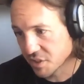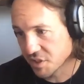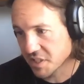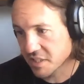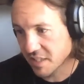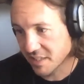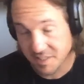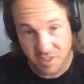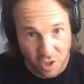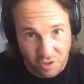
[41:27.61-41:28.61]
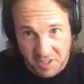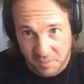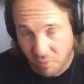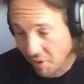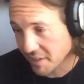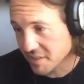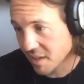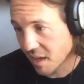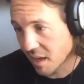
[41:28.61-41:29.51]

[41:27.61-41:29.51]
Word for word: So this is a toxic product.